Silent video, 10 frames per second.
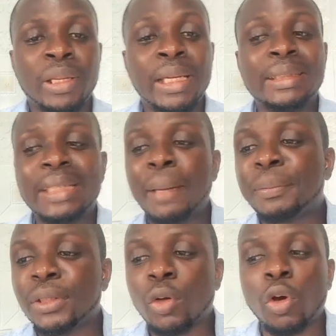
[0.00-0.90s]
it
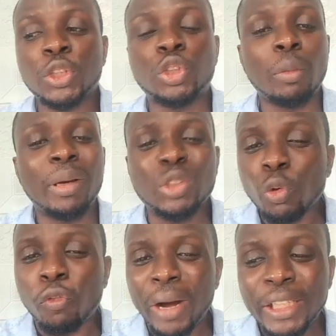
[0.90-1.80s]
helps customers
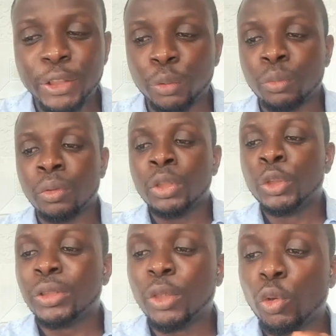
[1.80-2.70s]
to find you.
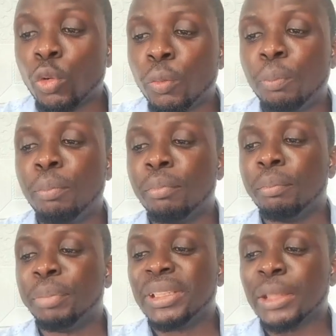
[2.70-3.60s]
Using Google
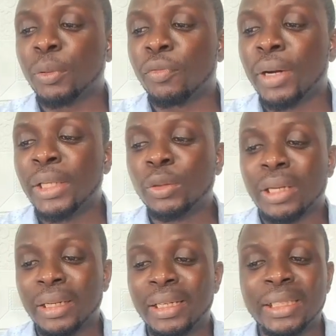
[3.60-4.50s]
Business Profile, you
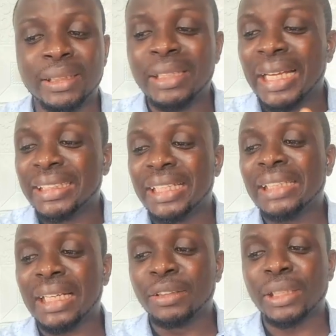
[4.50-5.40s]
can list the
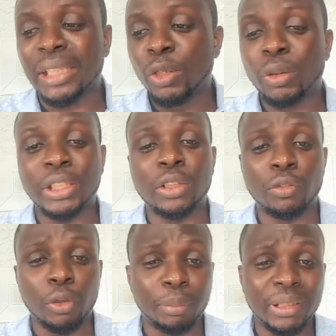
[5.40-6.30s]
exact address and location
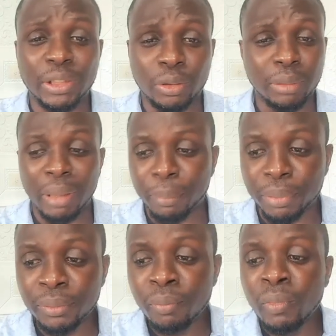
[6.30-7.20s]
of your business on the map.
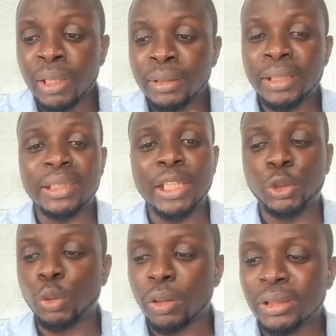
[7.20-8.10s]
This
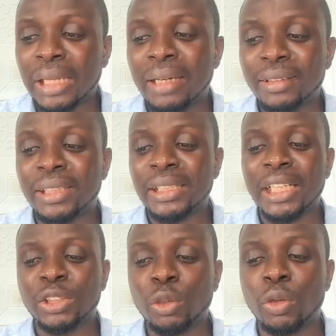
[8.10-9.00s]
ensures that
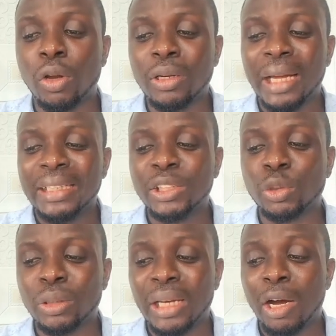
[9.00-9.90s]
researchers no longer need
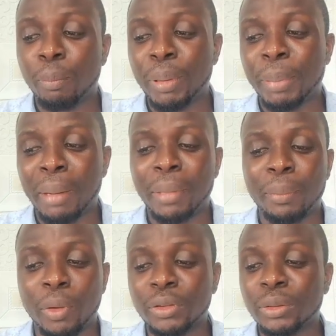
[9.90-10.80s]
to rely on paper
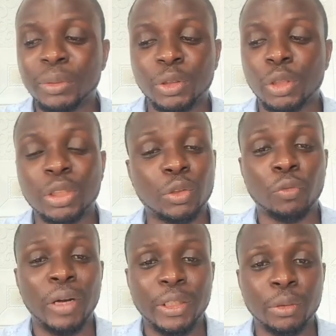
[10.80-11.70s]
map or script instruction to
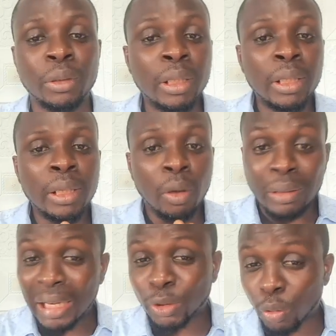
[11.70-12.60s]
find you.
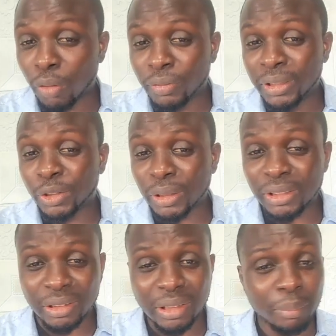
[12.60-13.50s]
That's one of the
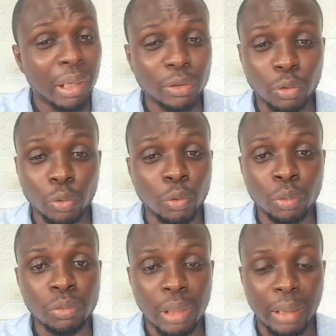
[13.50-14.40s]
interesting things about
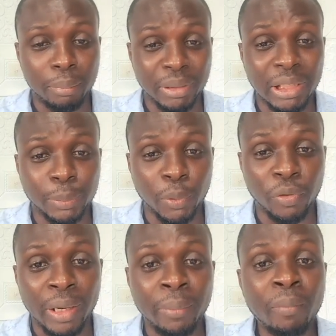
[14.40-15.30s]
Google Business
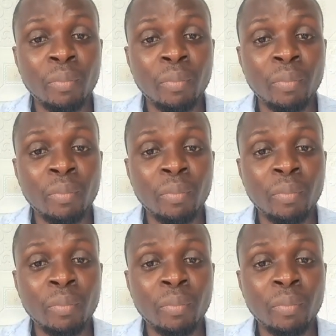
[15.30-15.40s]
Profile.